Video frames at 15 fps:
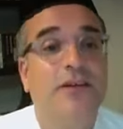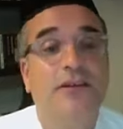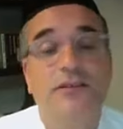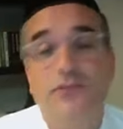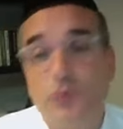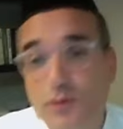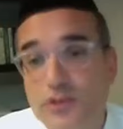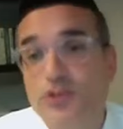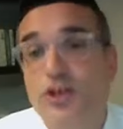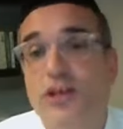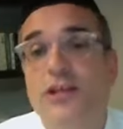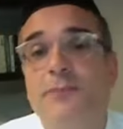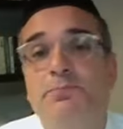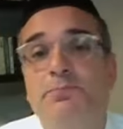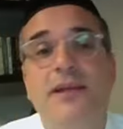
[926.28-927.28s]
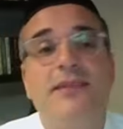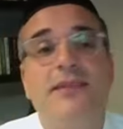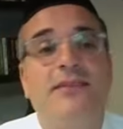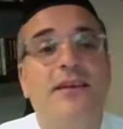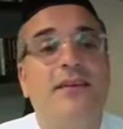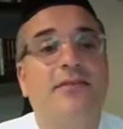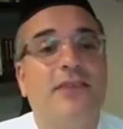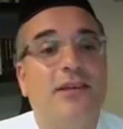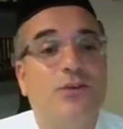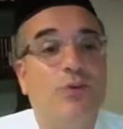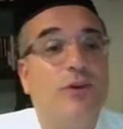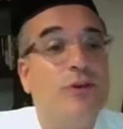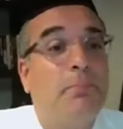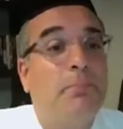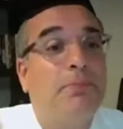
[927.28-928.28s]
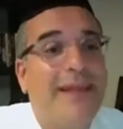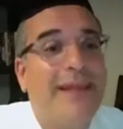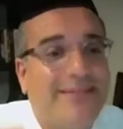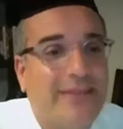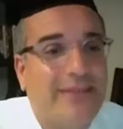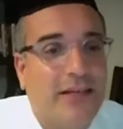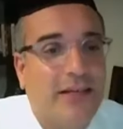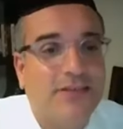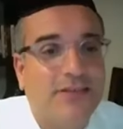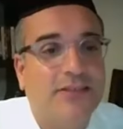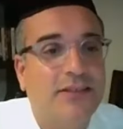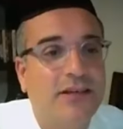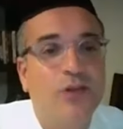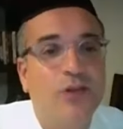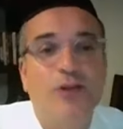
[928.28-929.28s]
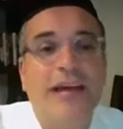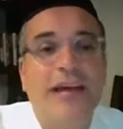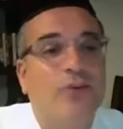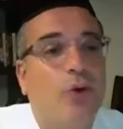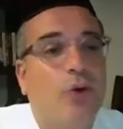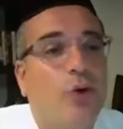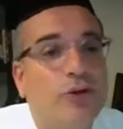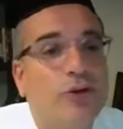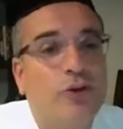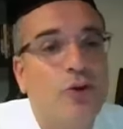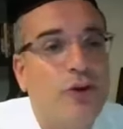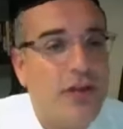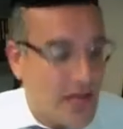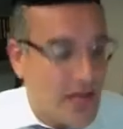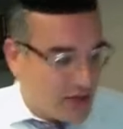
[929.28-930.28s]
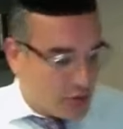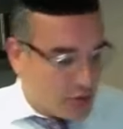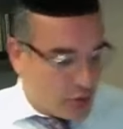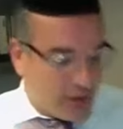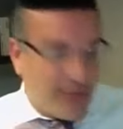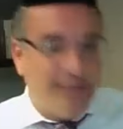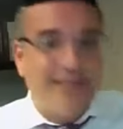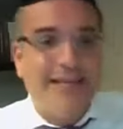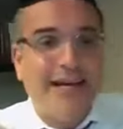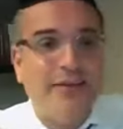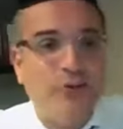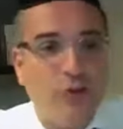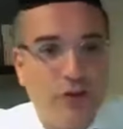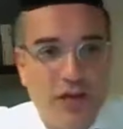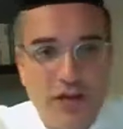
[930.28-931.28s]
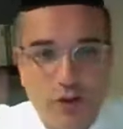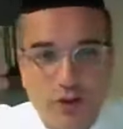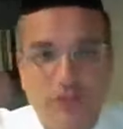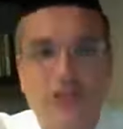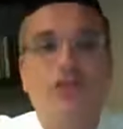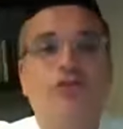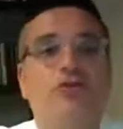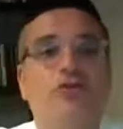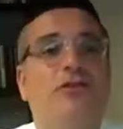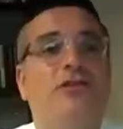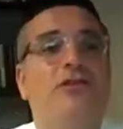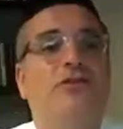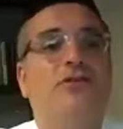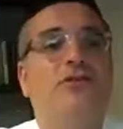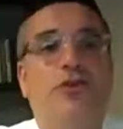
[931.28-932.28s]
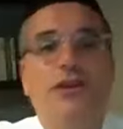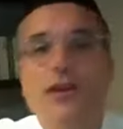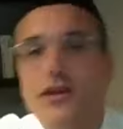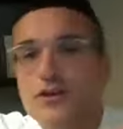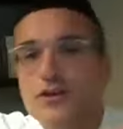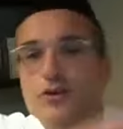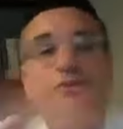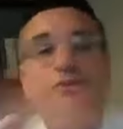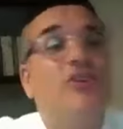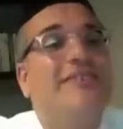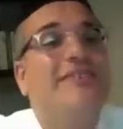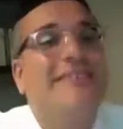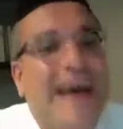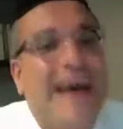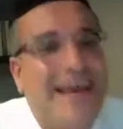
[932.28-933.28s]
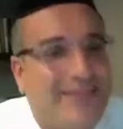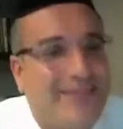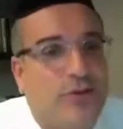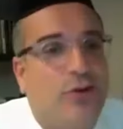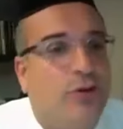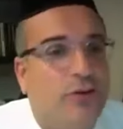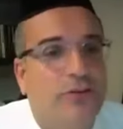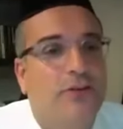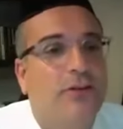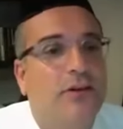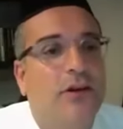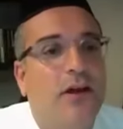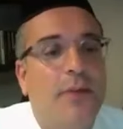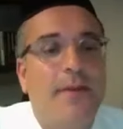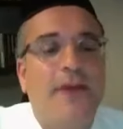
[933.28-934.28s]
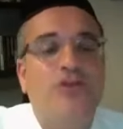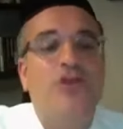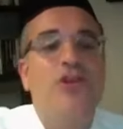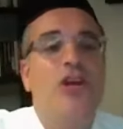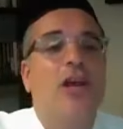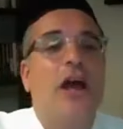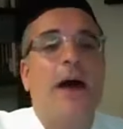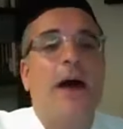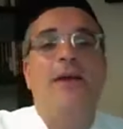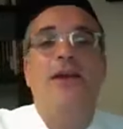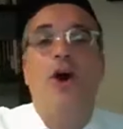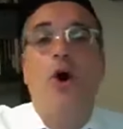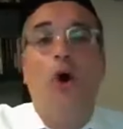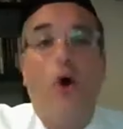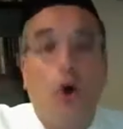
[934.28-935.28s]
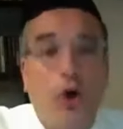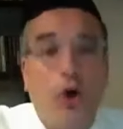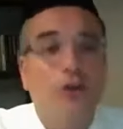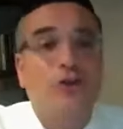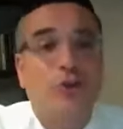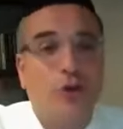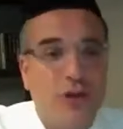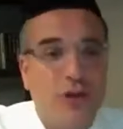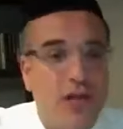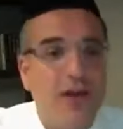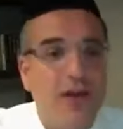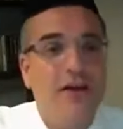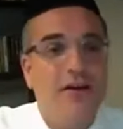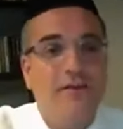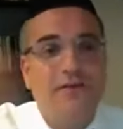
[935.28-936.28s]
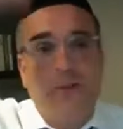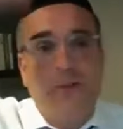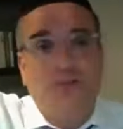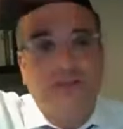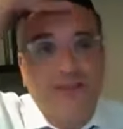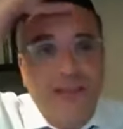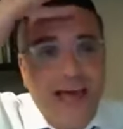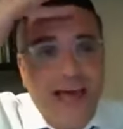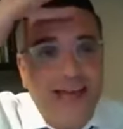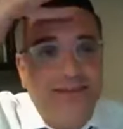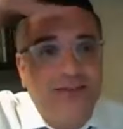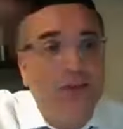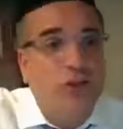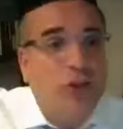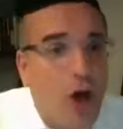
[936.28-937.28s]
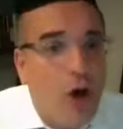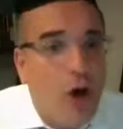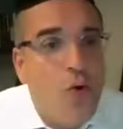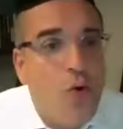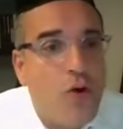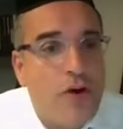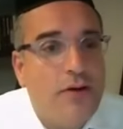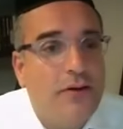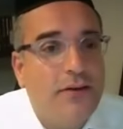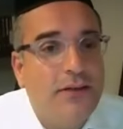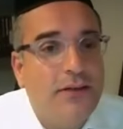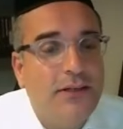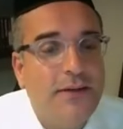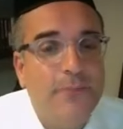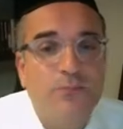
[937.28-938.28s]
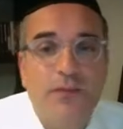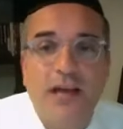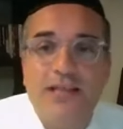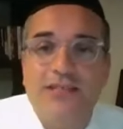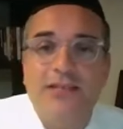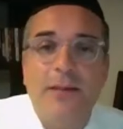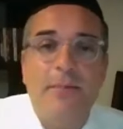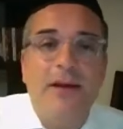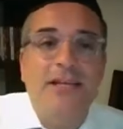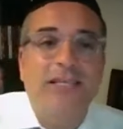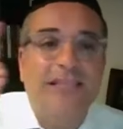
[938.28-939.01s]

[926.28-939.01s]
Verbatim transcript: So we started planting things. When you plant things, you get all dirty. Your hands are dirty. Your t-shirt is dirty. You're a disaster. Imagine you come in all dirty from head to toe, and somebody